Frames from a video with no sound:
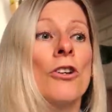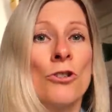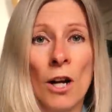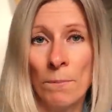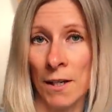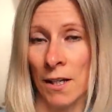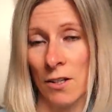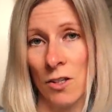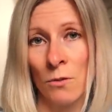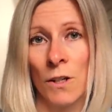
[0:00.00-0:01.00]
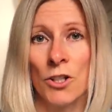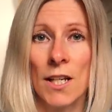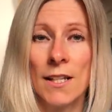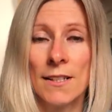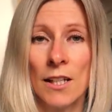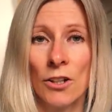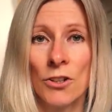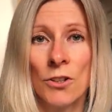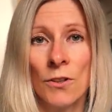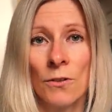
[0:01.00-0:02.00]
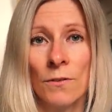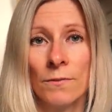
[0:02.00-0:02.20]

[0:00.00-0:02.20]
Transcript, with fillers: shopping is so much easier too.